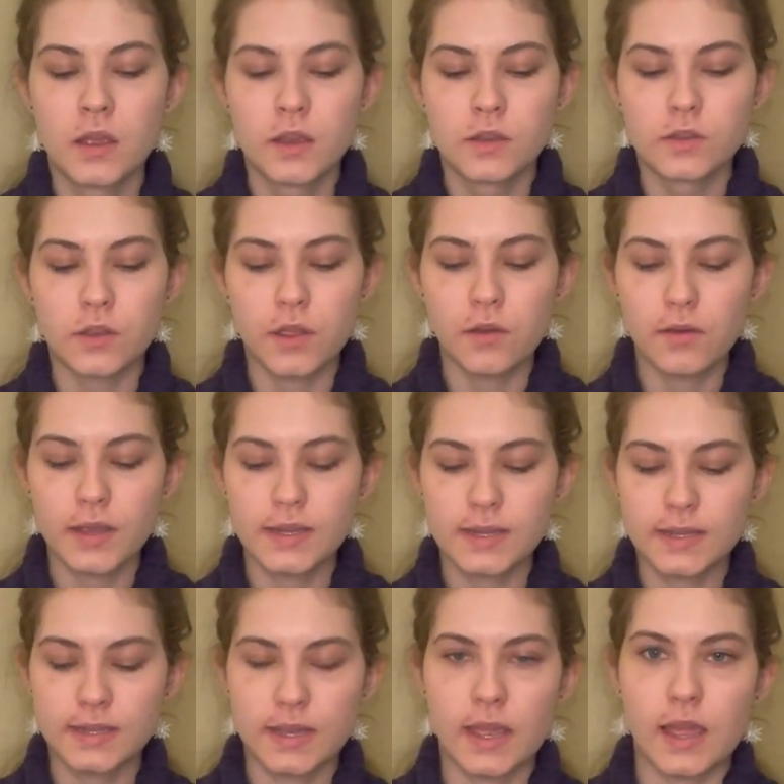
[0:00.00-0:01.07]
So you can
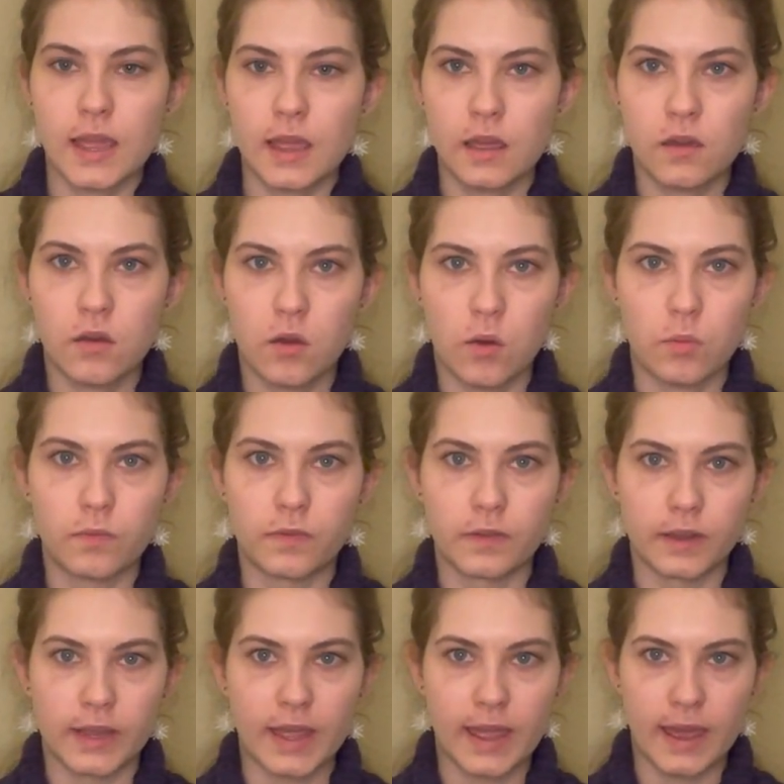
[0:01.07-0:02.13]
see,
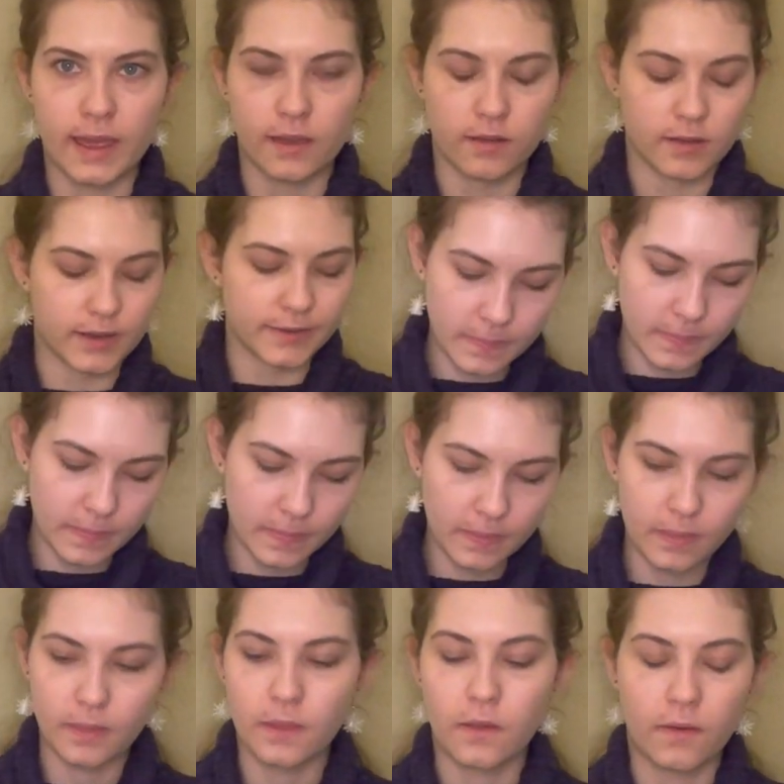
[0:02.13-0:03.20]
hopefully, hang on.
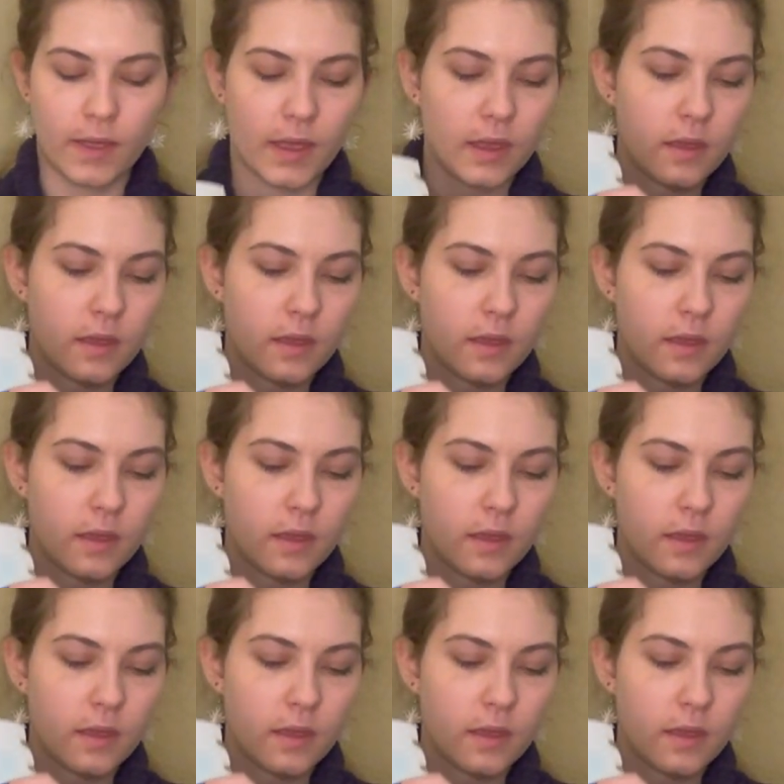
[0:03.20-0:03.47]
Okay.